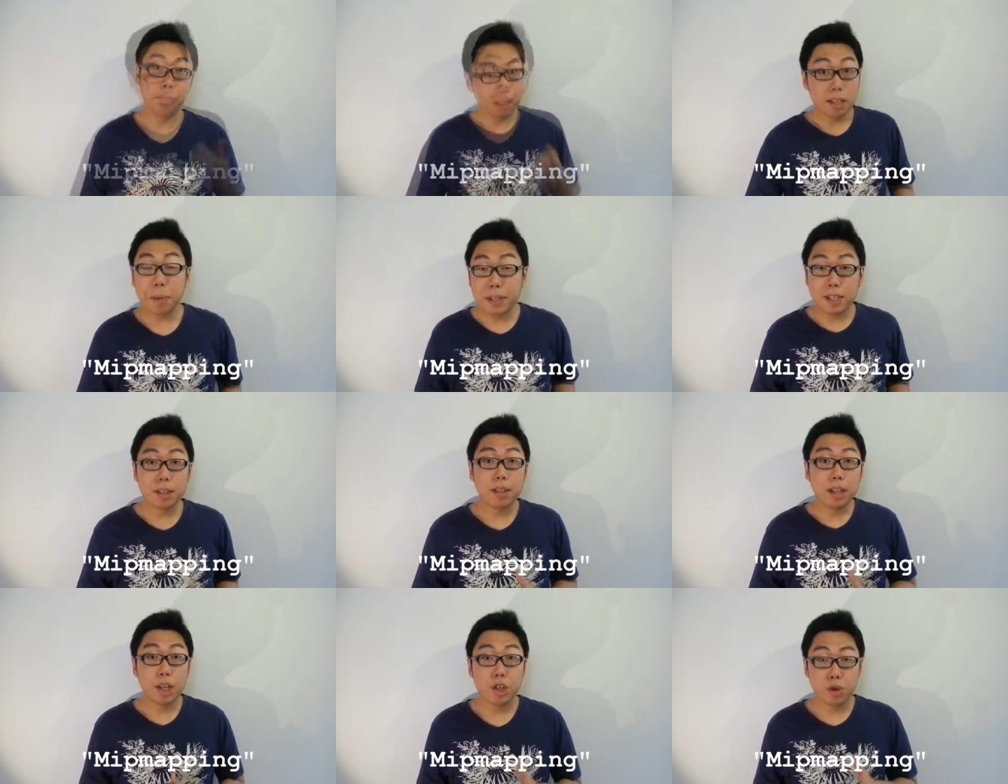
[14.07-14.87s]
This
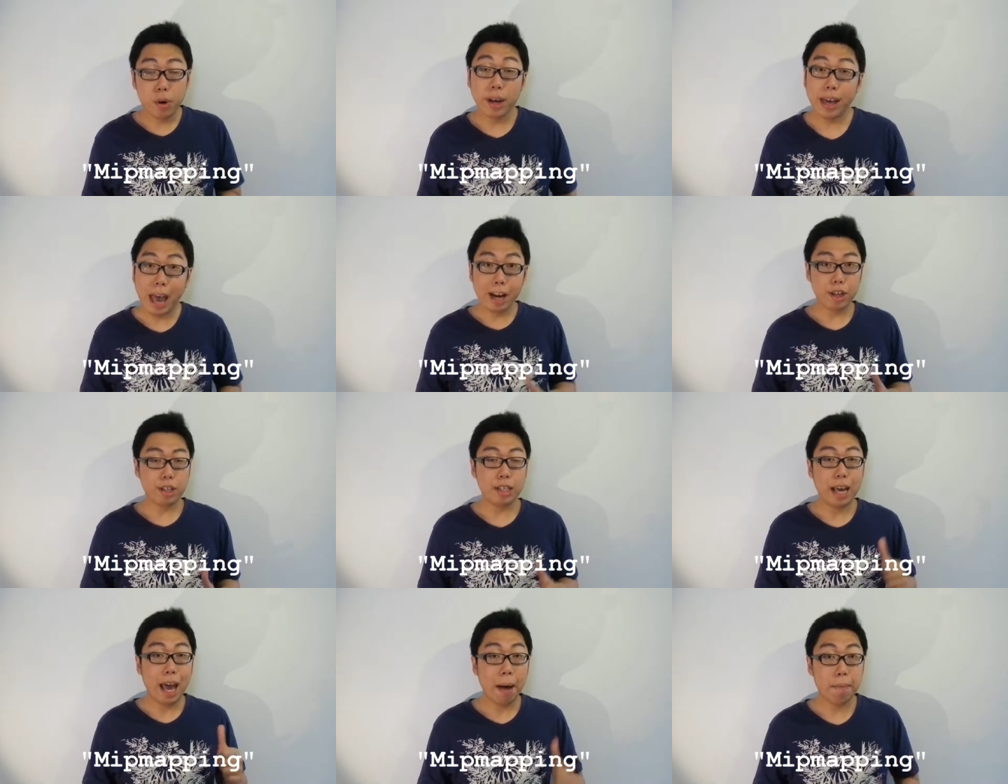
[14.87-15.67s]
particular trick
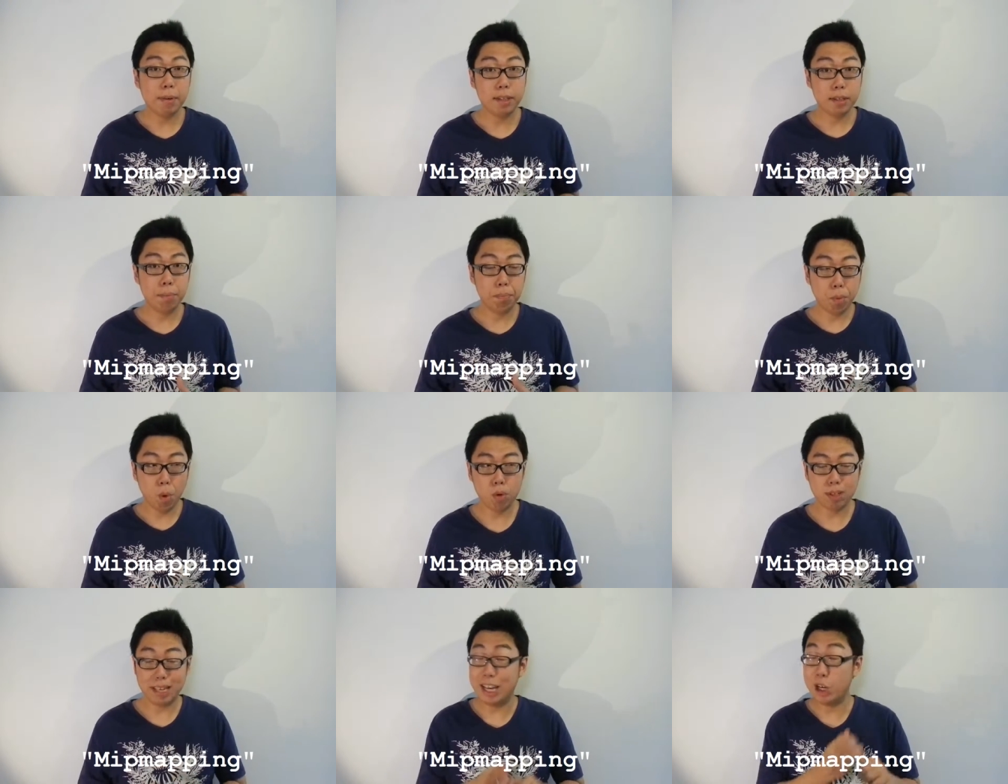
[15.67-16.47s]
actually happens the
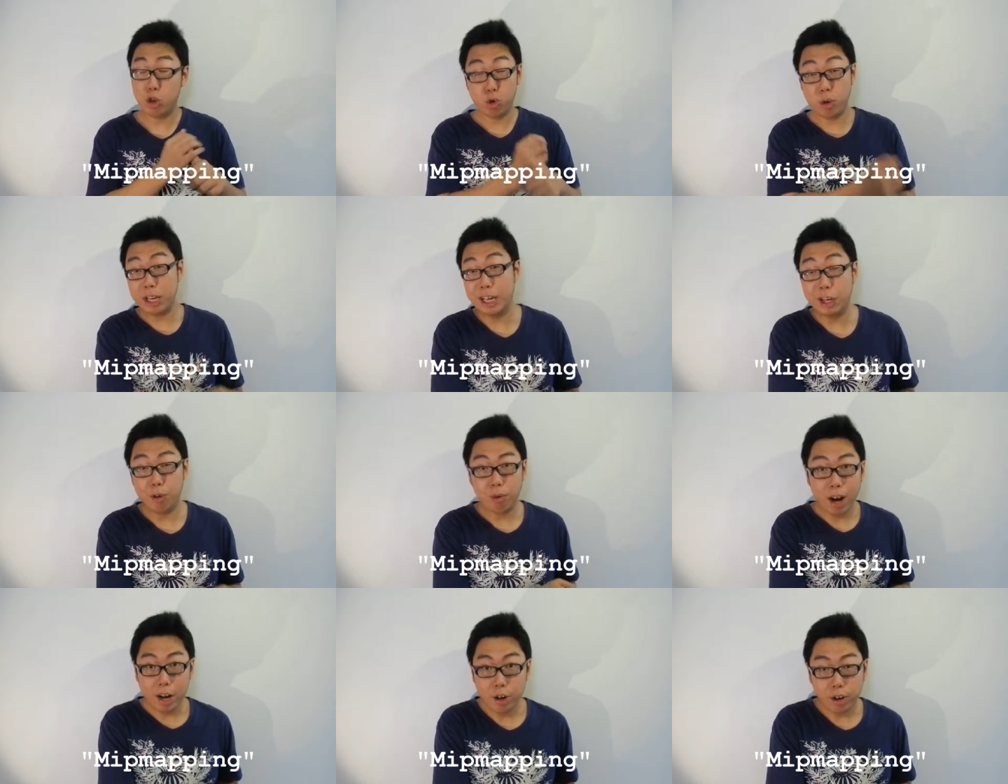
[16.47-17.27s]
most in three
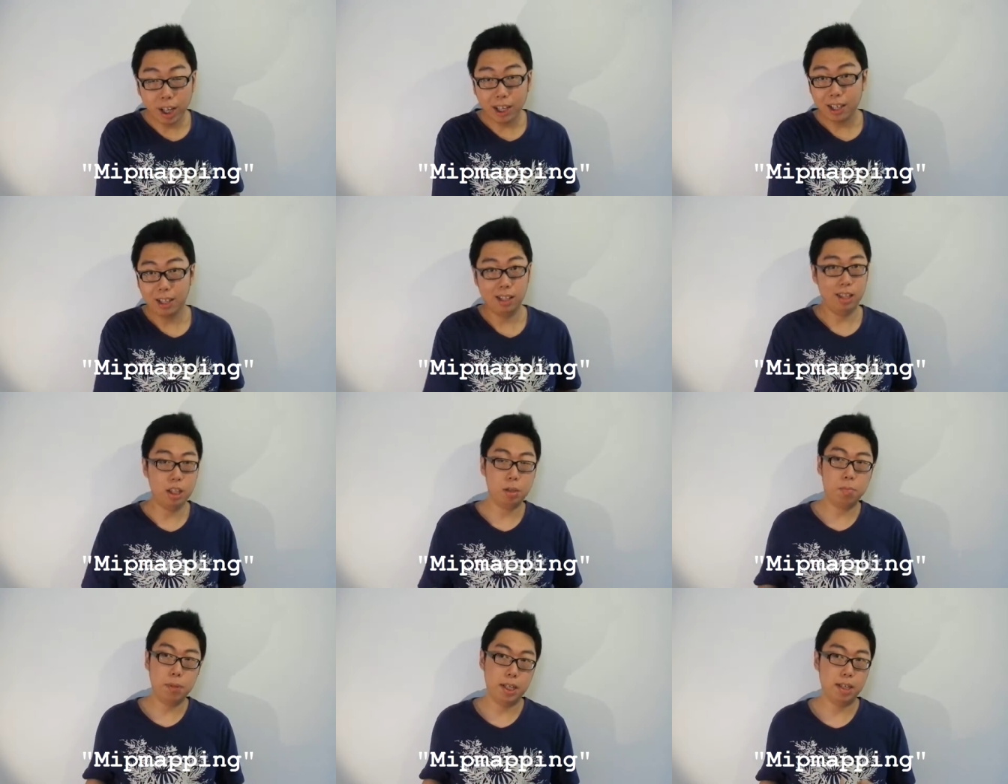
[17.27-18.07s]
D rendering.
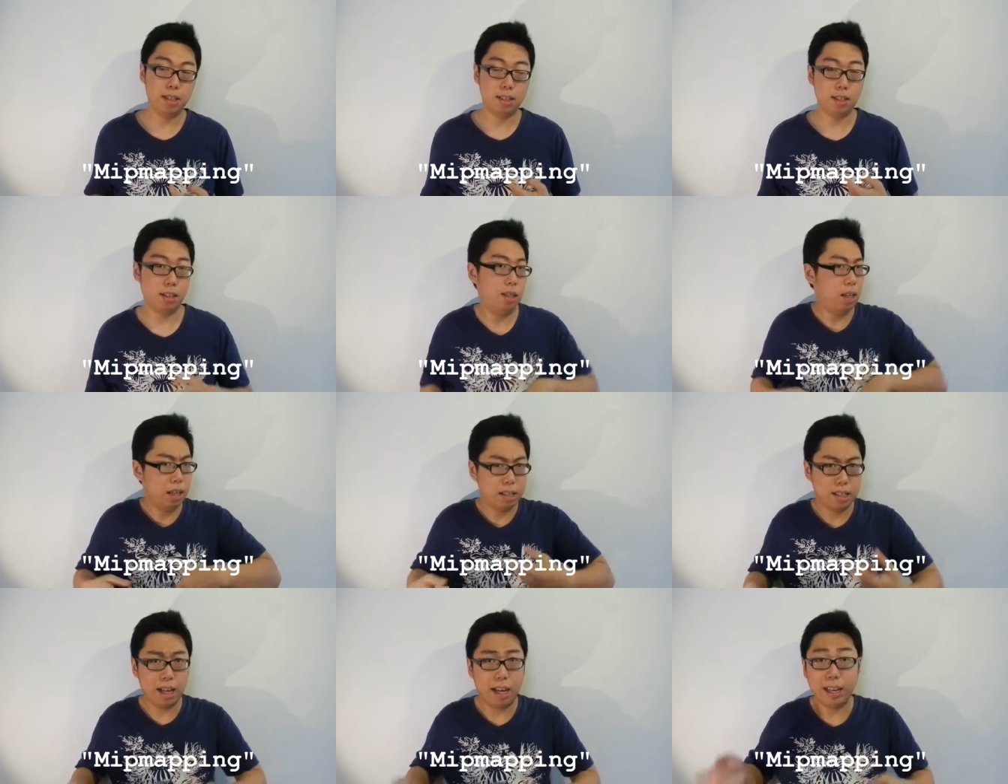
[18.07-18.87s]
This means
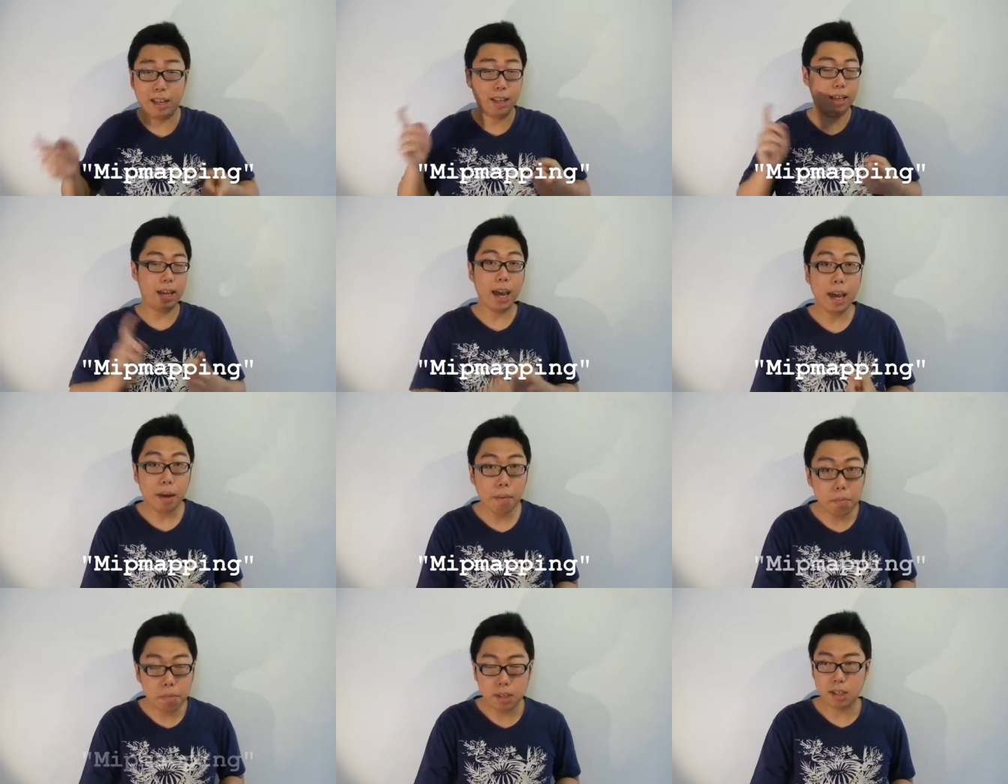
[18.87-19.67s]
things like
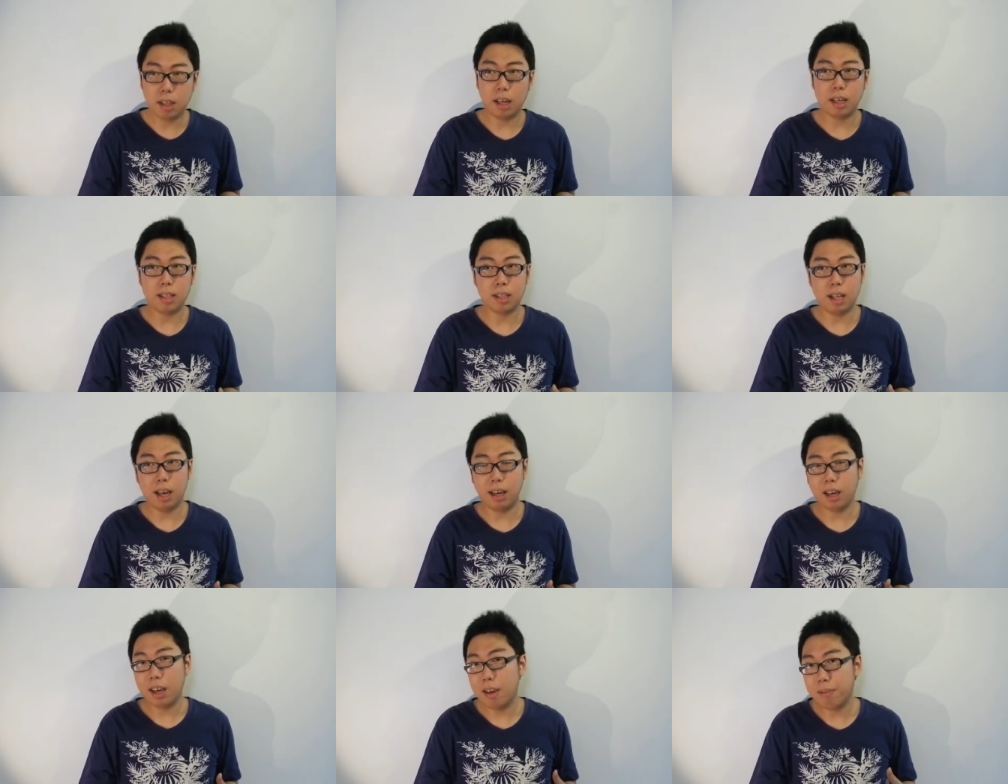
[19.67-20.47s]
games, things
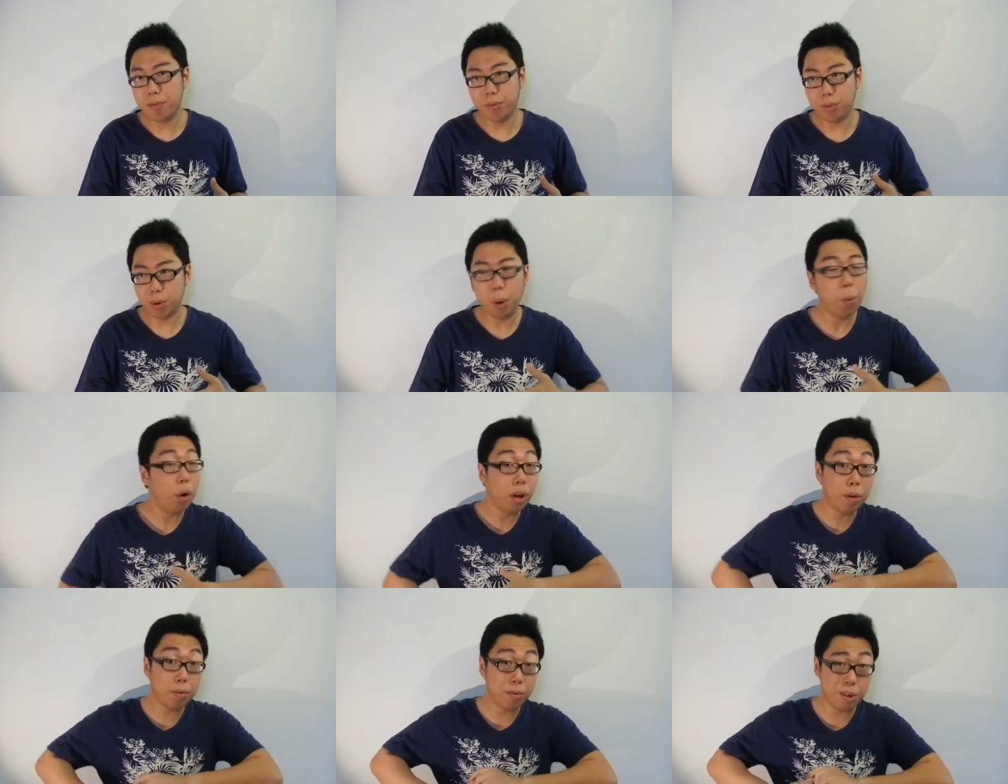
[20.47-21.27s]
like if you're
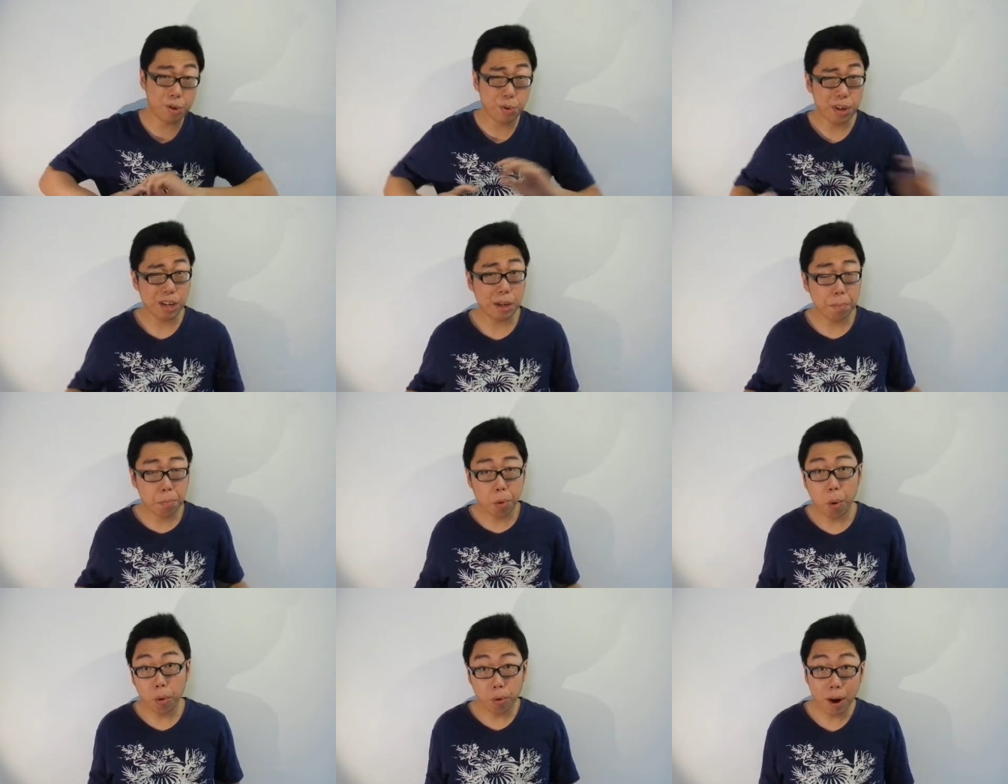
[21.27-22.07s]
working with a three D
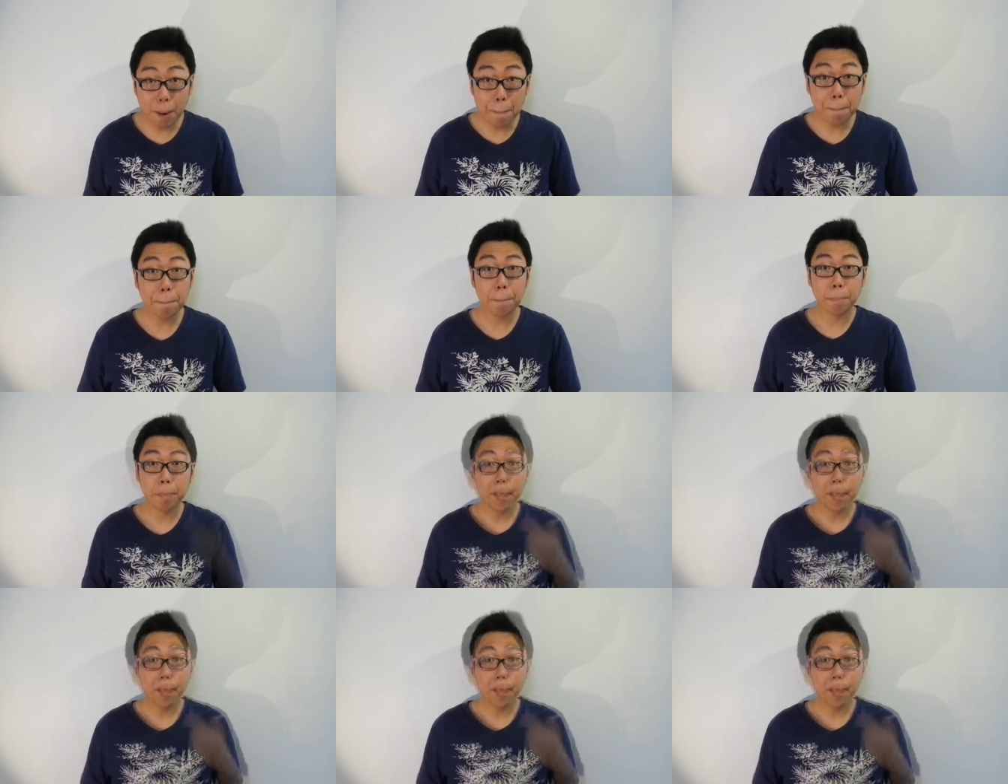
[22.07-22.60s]
program.